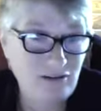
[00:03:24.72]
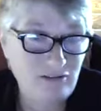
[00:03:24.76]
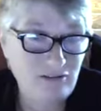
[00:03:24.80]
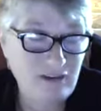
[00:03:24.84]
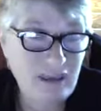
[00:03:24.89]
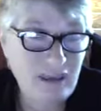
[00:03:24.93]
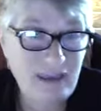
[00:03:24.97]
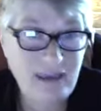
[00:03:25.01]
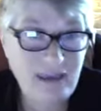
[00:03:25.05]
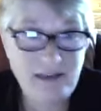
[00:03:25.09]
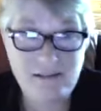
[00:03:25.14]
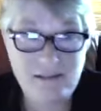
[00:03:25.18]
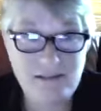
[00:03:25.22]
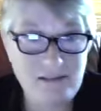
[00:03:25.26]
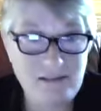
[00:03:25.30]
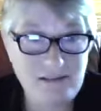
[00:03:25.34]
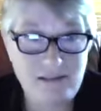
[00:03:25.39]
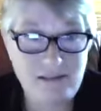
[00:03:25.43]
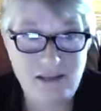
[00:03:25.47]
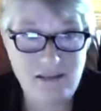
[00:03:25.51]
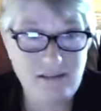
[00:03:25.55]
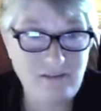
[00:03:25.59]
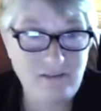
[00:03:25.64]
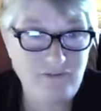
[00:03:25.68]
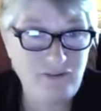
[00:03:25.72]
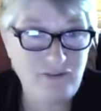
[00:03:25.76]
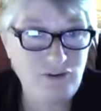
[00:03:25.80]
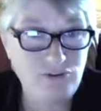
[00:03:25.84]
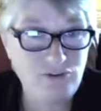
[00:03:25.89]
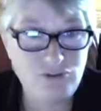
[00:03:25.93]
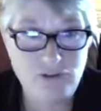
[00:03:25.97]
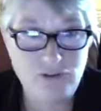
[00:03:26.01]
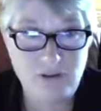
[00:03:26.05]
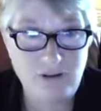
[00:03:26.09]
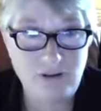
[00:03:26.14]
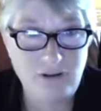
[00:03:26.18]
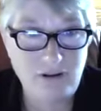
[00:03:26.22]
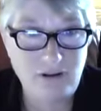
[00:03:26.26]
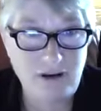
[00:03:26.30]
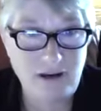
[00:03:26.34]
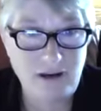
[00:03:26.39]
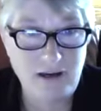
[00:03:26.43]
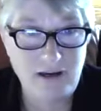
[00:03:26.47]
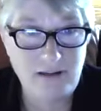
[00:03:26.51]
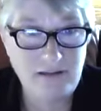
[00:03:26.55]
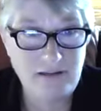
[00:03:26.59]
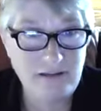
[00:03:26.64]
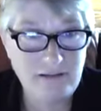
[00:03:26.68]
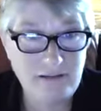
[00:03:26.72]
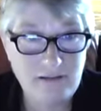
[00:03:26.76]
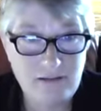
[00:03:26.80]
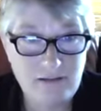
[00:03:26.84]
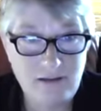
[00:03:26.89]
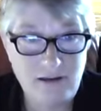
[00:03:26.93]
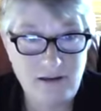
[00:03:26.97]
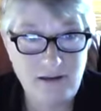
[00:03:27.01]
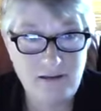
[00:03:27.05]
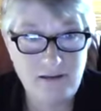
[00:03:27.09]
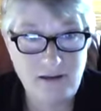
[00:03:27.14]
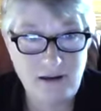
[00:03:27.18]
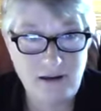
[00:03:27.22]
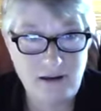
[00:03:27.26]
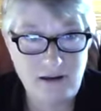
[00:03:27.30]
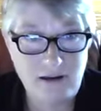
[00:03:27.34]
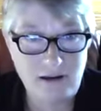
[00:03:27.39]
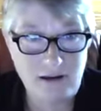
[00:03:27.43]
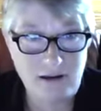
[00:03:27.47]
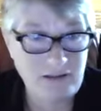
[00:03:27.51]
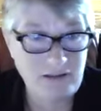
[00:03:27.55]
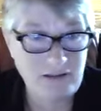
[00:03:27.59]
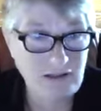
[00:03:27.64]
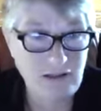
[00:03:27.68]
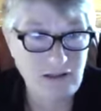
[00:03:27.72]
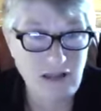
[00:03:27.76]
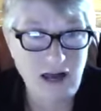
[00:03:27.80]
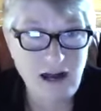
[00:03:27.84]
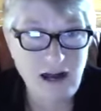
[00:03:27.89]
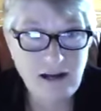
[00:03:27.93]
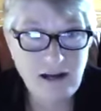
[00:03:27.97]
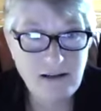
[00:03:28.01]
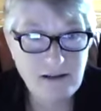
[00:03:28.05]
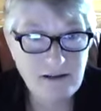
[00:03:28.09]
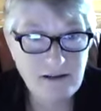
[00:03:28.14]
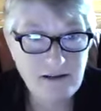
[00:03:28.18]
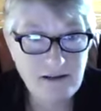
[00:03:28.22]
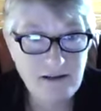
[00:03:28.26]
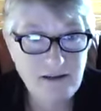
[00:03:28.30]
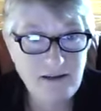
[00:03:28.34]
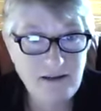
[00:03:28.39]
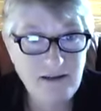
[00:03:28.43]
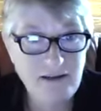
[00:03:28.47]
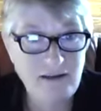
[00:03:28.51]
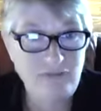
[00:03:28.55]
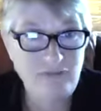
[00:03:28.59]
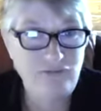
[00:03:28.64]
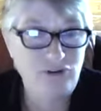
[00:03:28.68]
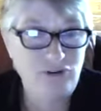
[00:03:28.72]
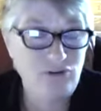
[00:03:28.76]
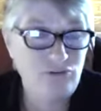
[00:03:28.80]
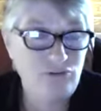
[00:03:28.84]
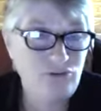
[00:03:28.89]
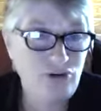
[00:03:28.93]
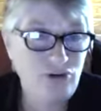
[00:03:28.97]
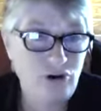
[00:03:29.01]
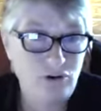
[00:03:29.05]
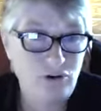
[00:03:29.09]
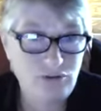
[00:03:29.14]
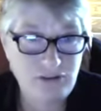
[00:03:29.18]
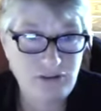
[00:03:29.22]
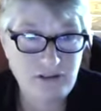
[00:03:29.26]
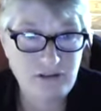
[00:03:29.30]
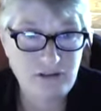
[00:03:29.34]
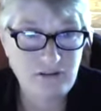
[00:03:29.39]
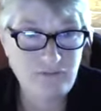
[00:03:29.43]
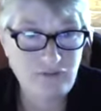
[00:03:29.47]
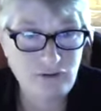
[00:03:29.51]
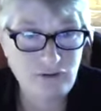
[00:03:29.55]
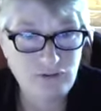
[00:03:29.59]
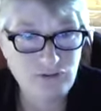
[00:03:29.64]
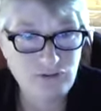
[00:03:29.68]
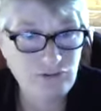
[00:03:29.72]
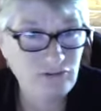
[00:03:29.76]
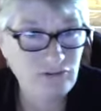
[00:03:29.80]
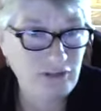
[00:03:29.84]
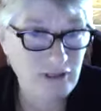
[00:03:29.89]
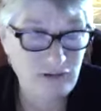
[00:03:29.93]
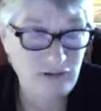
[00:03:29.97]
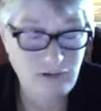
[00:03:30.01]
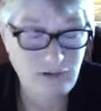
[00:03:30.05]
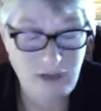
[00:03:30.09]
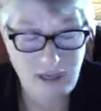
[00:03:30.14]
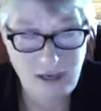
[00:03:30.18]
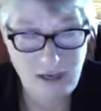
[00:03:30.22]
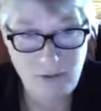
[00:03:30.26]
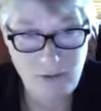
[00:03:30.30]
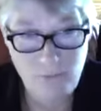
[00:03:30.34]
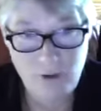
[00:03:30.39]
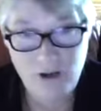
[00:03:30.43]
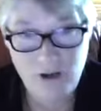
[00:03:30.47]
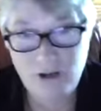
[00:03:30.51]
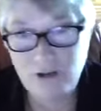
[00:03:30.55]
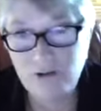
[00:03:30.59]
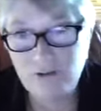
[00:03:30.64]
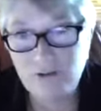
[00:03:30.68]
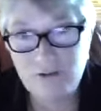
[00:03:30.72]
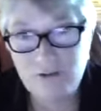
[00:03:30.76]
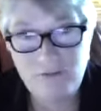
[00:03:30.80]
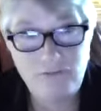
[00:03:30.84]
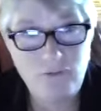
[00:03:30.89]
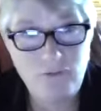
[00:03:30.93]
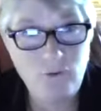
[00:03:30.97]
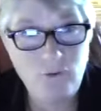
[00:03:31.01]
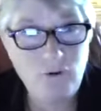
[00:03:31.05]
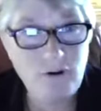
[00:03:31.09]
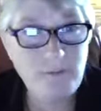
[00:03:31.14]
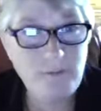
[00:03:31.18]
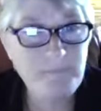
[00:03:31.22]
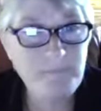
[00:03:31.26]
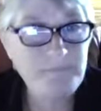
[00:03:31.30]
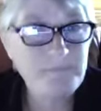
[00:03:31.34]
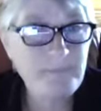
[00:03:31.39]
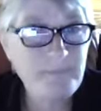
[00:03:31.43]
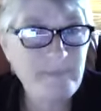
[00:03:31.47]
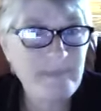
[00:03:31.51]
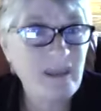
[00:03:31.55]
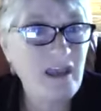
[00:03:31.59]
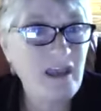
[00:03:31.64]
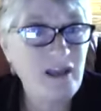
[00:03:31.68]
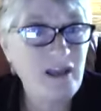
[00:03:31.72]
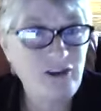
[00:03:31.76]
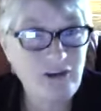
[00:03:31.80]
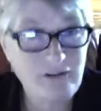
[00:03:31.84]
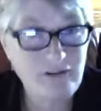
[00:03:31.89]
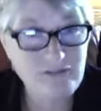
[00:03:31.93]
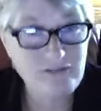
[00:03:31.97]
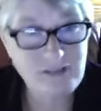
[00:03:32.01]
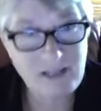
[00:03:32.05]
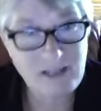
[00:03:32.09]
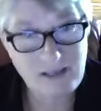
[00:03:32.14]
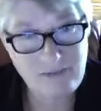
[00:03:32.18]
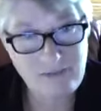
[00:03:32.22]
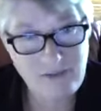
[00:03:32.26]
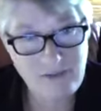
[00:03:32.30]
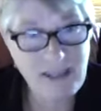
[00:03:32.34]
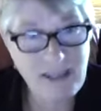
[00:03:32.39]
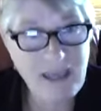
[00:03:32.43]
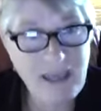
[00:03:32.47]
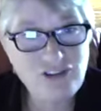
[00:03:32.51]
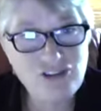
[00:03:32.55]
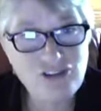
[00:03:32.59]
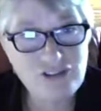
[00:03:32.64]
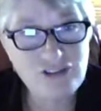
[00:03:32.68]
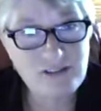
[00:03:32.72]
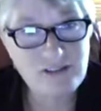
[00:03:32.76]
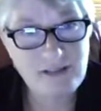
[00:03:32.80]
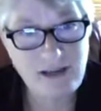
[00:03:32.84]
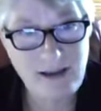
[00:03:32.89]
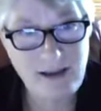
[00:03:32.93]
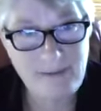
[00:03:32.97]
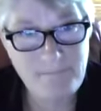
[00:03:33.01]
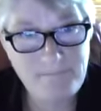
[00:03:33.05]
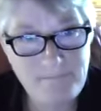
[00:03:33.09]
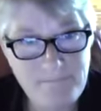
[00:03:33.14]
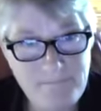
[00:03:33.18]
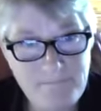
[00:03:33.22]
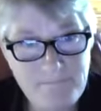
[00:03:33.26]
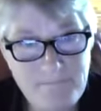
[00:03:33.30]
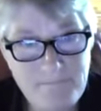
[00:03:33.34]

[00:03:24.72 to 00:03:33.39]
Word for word: you can't attend the funeral on uh, on the clock. If you go to the funeral, you can't wear a uniform and you have to take vacation time.